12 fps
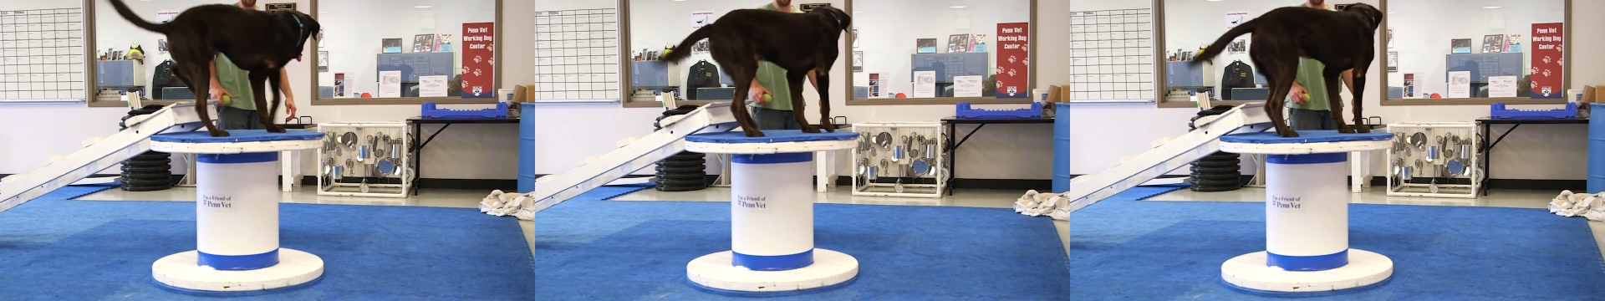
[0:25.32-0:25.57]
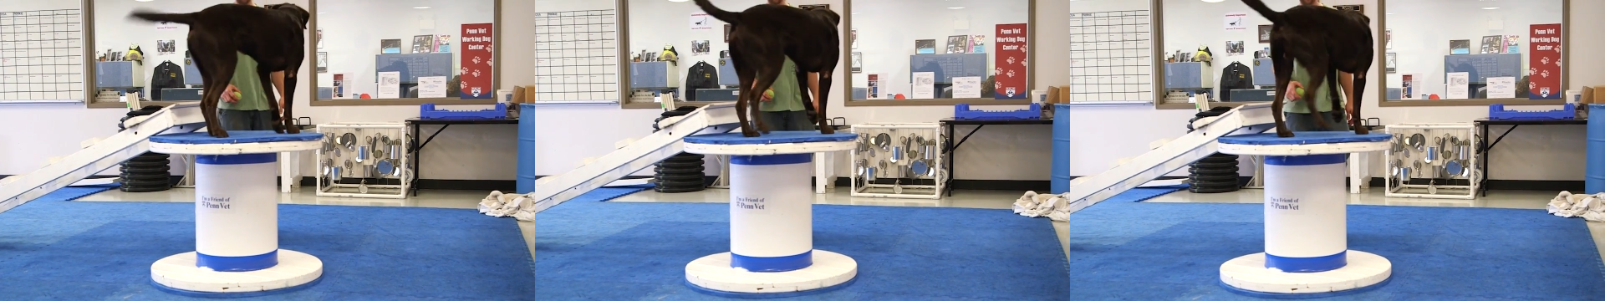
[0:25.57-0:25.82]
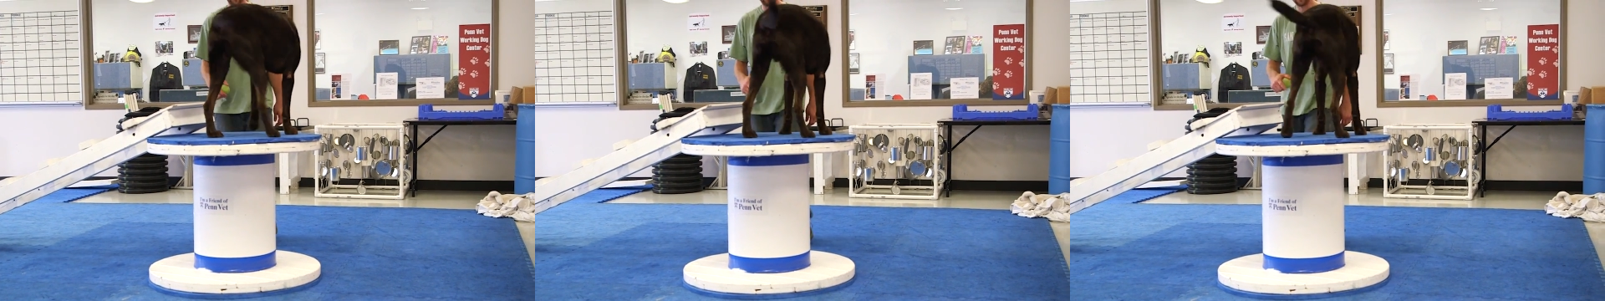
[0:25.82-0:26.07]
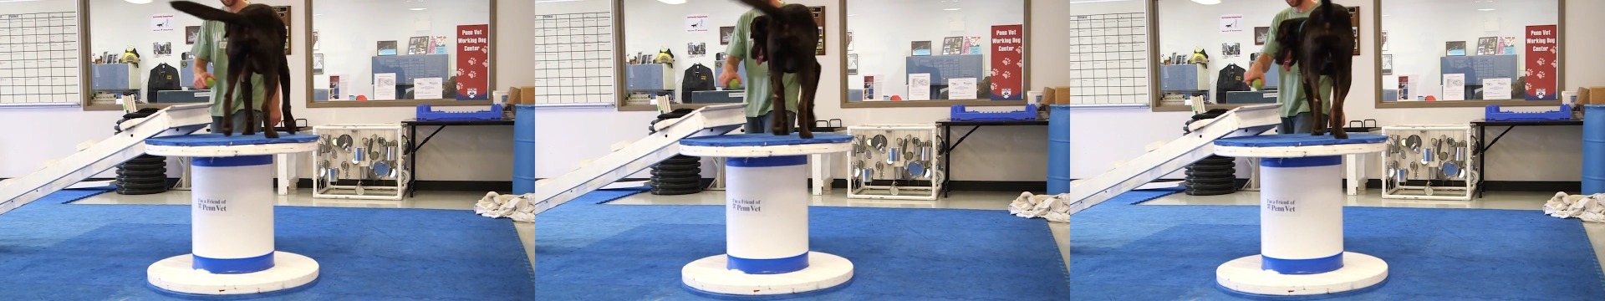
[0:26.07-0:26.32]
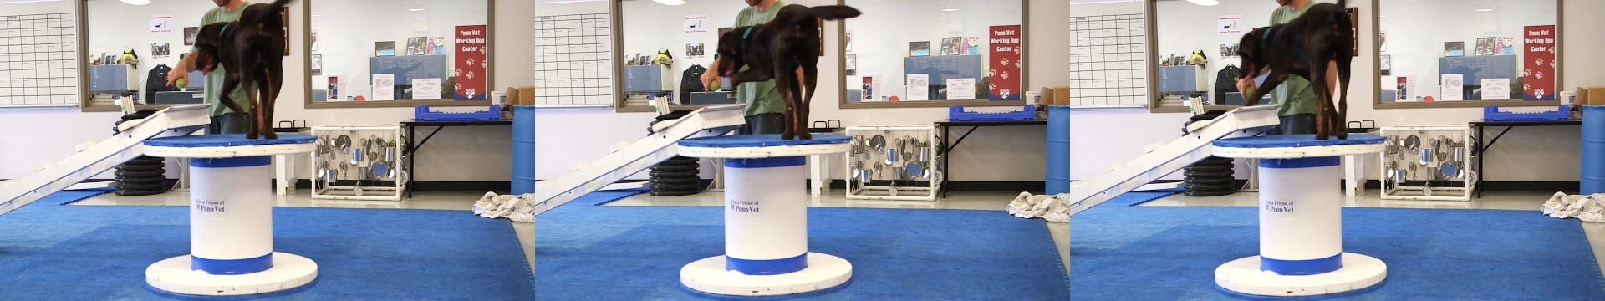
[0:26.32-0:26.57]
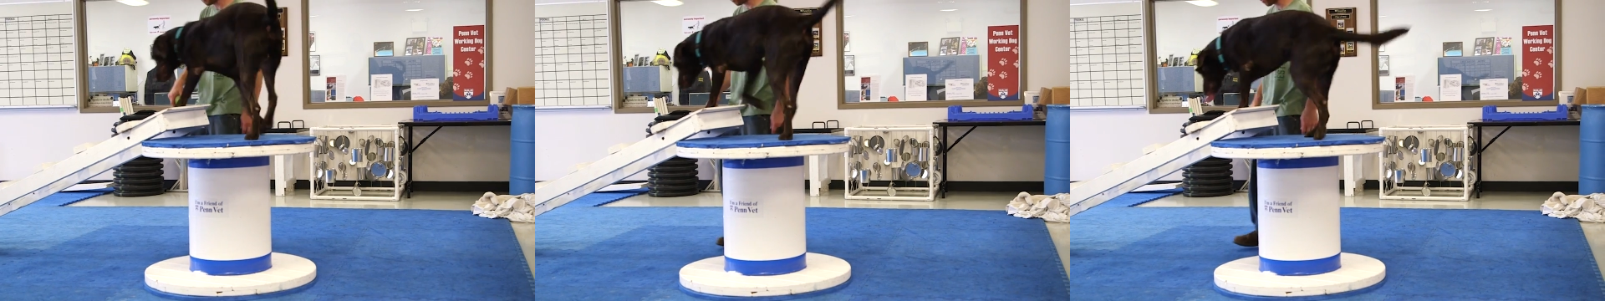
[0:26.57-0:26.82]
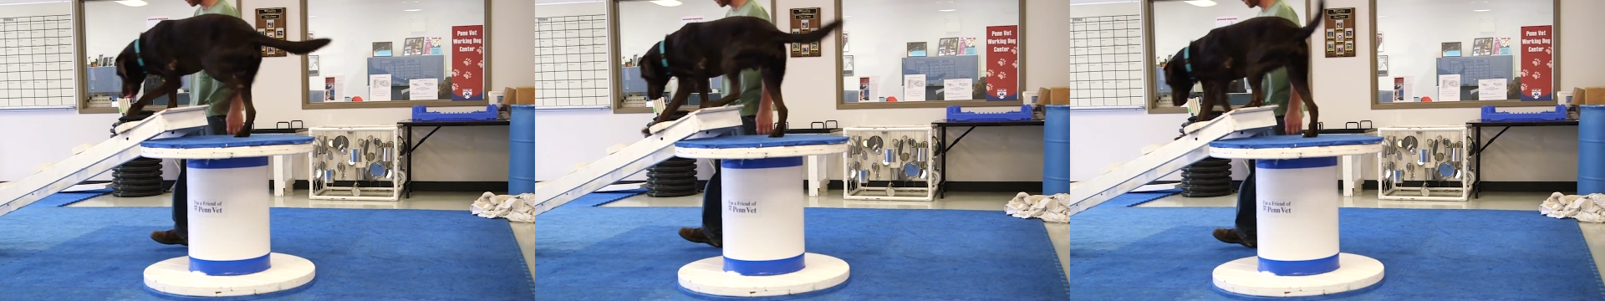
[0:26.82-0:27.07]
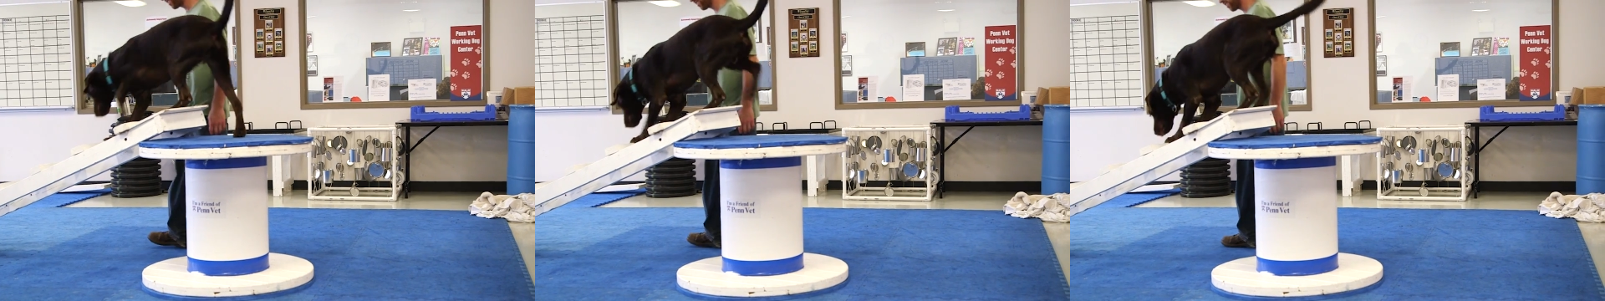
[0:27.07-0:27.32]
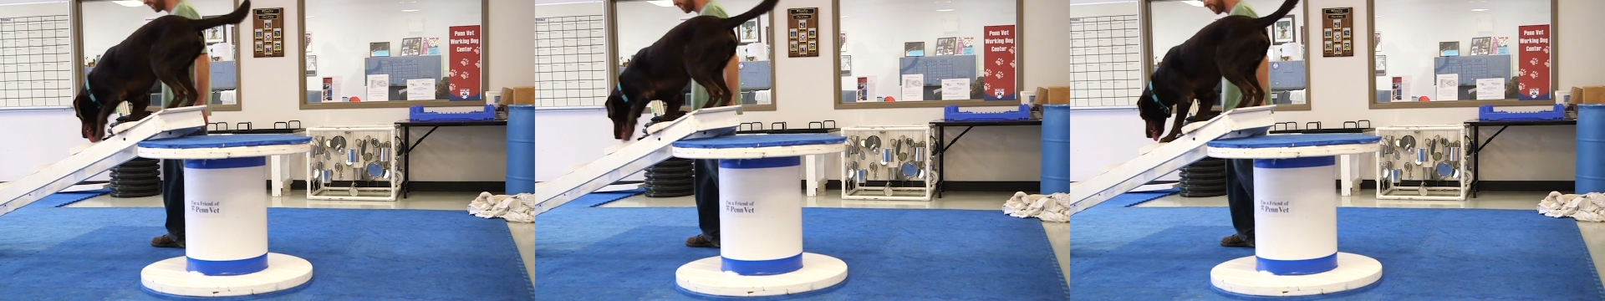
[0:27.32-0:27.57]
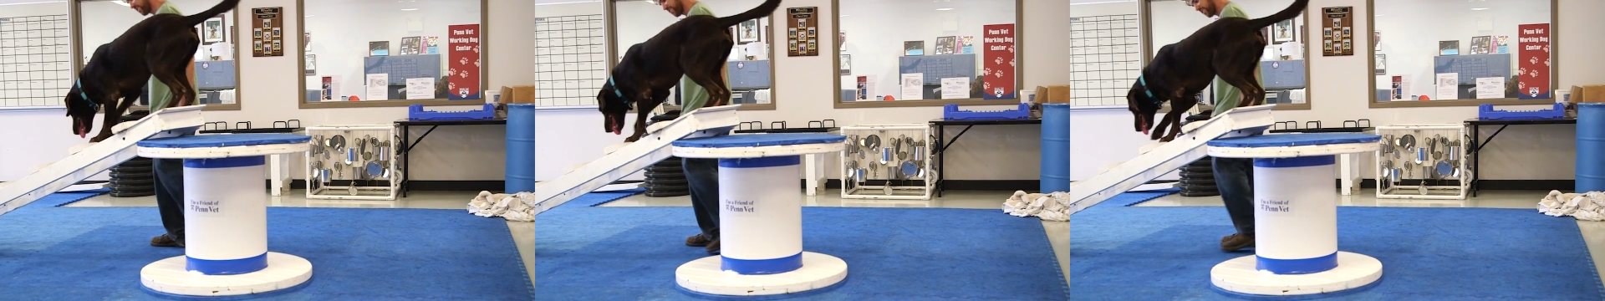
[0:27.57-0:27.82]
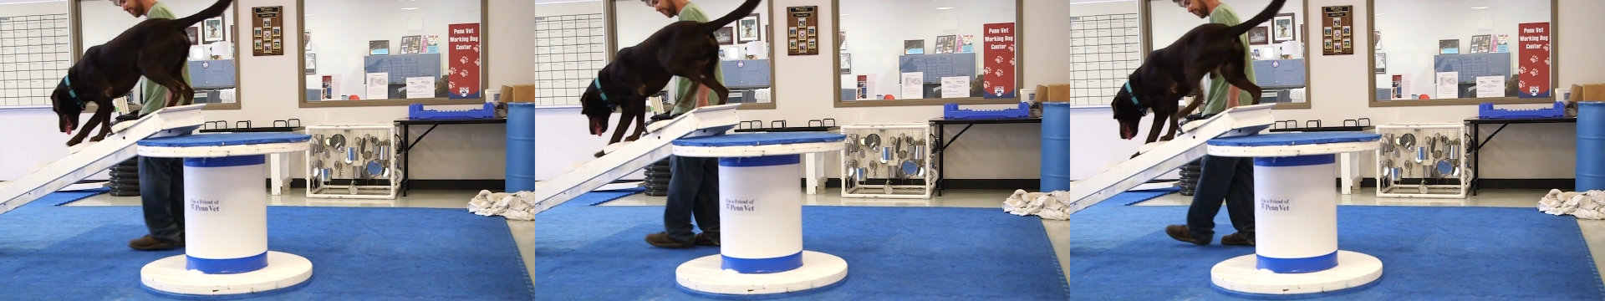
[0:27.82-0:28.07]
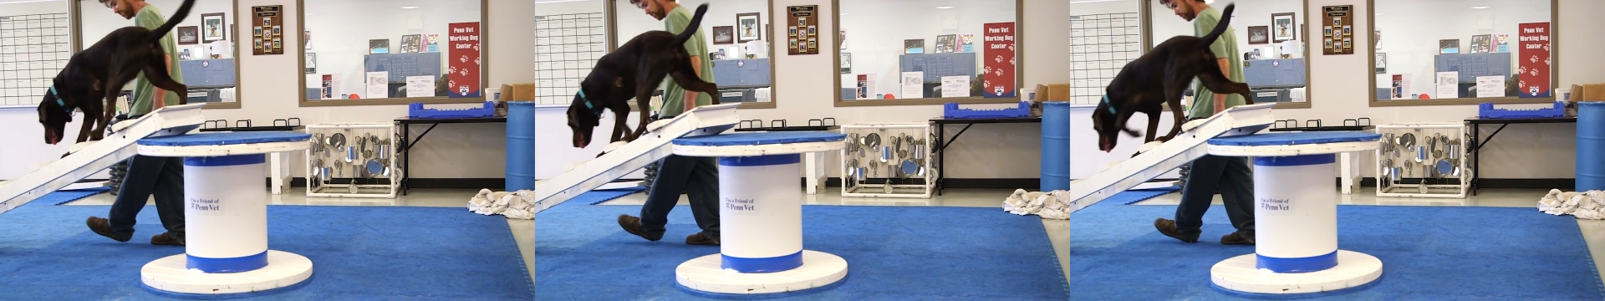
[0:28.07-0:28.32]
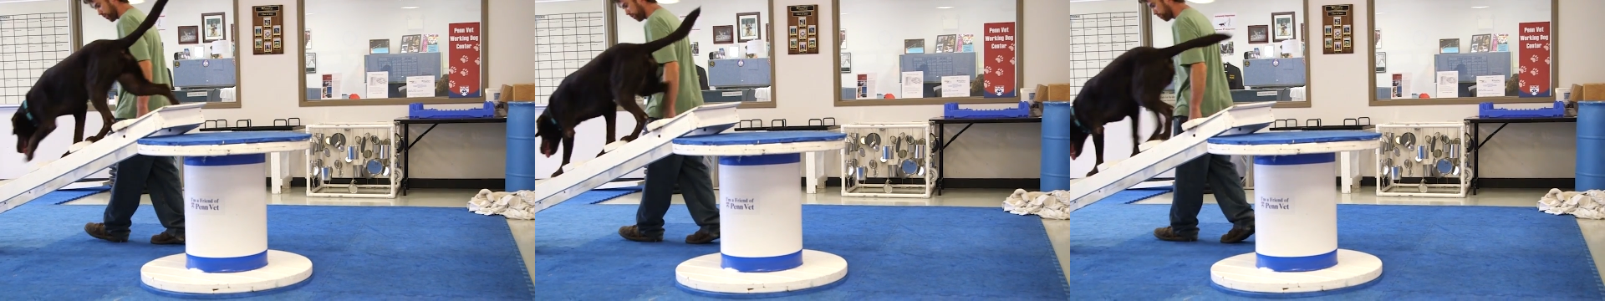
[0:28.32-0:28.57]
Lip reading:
(no speaker visible)